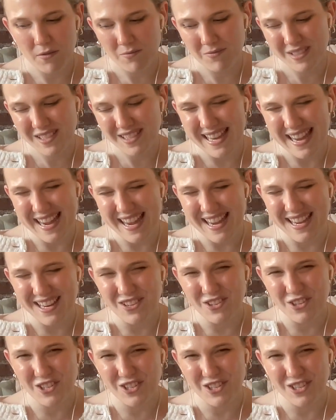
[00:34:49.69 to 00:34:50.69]

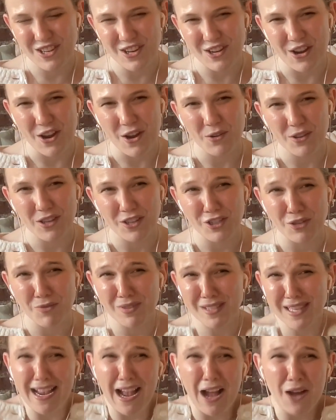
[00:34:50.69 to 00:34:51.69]
stage, you know, that she
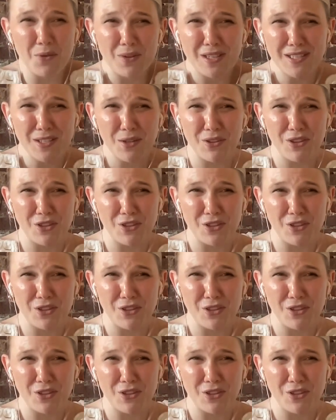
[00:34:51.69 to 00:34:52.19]
was like, I don't want to deal with the